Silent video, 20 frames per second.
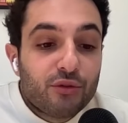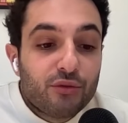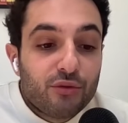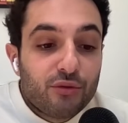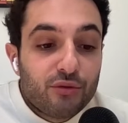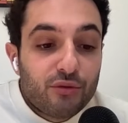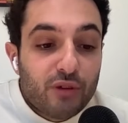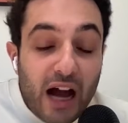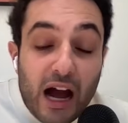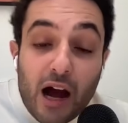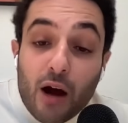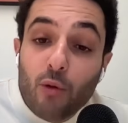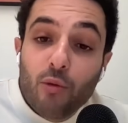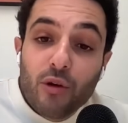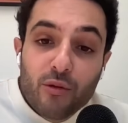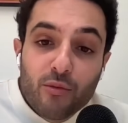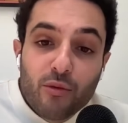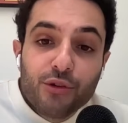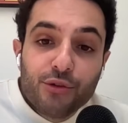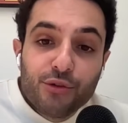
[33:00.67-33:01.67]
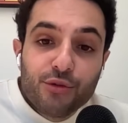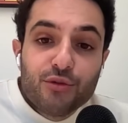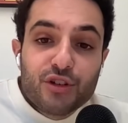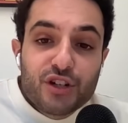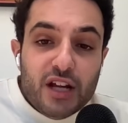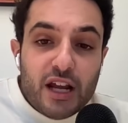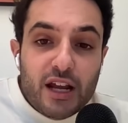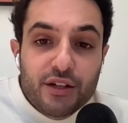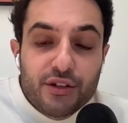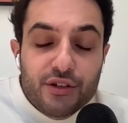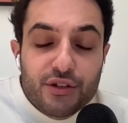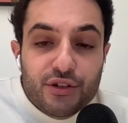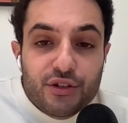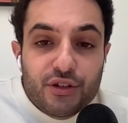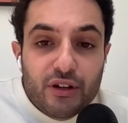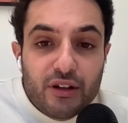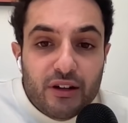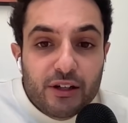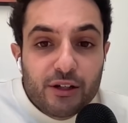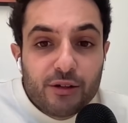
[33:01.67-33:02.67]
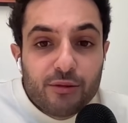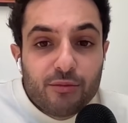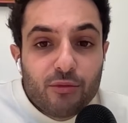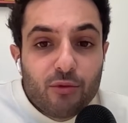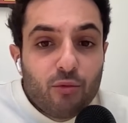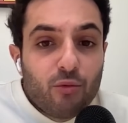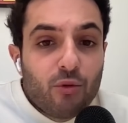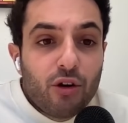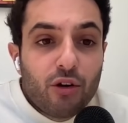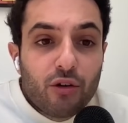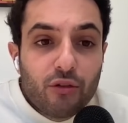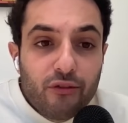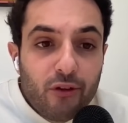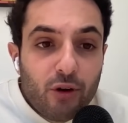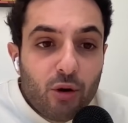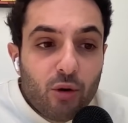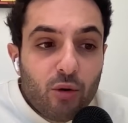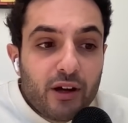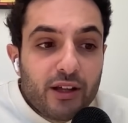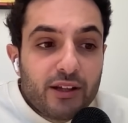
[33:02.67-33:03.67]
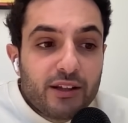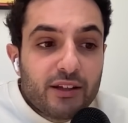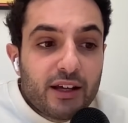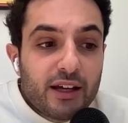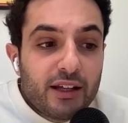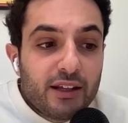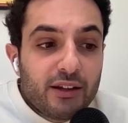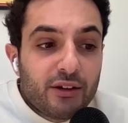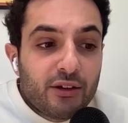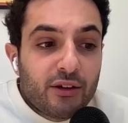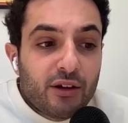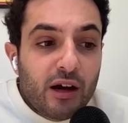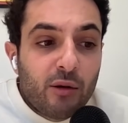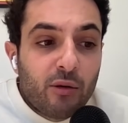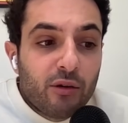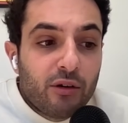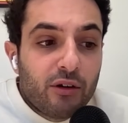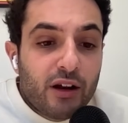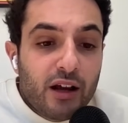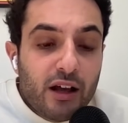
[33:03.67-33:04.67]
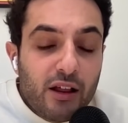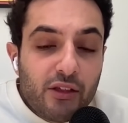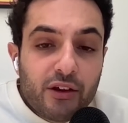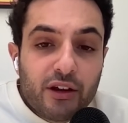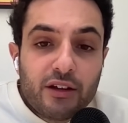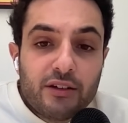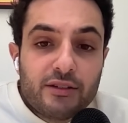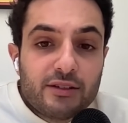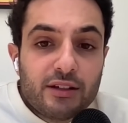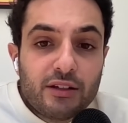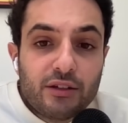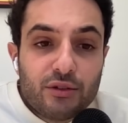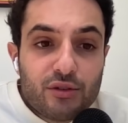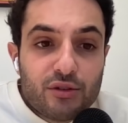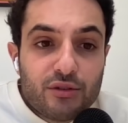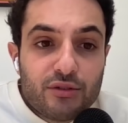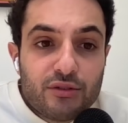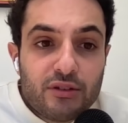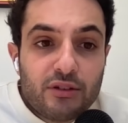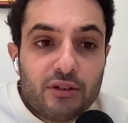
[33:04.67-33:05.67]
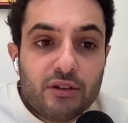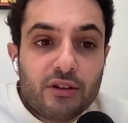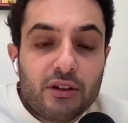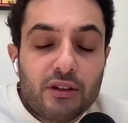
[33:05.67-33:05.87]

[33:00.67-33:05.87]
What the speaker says: to how we want to change workflow and our healthcare institutions.